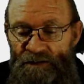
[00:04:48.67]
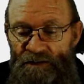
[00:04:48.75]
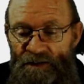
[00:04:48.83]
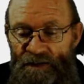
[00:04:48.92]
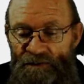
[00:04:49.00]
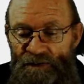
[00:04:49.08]

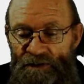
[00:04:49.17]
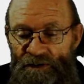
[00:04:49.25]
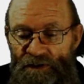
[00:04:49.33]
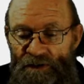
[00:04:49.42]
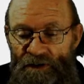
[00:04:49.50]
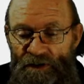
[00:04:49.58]

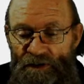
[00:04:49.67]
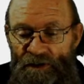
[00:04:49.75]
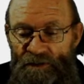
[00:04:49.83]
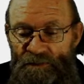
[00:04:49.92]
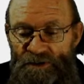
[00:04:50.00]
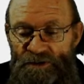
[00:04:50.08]
driven,
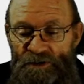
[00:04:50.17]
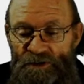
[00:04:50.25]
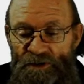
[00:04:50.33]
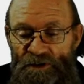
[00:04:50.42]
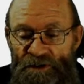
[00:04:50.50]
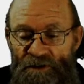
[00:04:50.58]
let me show
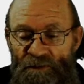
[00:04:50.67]
you in the